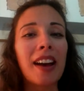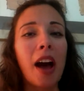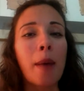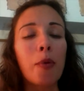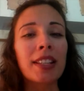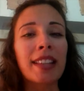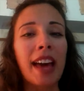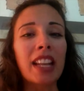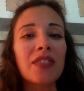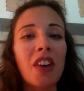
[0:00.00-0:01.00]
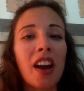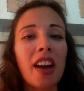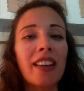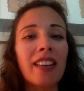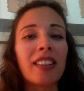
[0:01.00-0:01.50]
a more
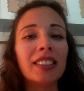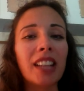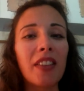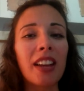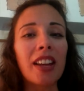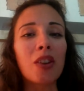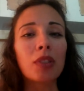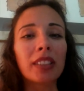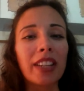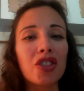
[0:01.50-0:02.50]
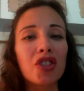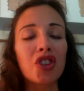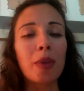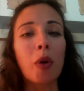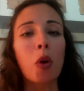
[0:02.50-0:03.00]
satisfying, loving
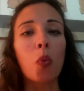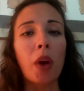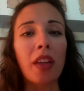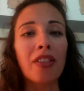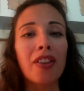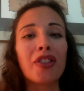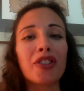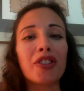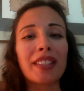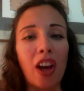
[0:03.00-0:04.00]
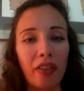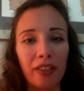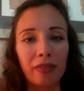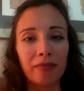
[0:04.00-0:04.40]
relationship with yourself.